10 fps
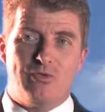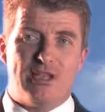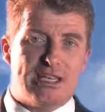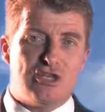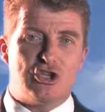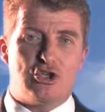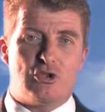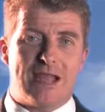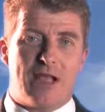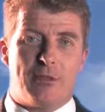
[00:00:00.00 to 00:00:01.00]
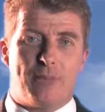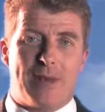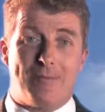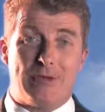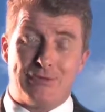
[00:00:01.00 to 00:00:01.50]
They didn't shut down the
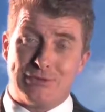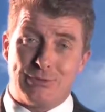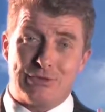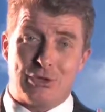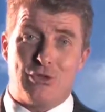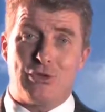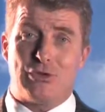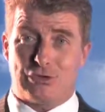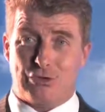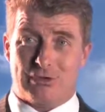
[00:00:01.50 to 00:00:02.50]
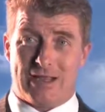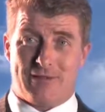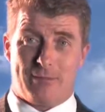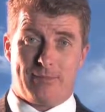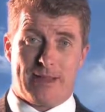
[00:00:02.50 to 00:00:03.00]
plant because they were told not to shut
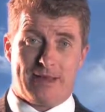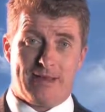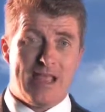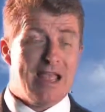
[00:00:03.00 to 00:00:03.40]
down the plant.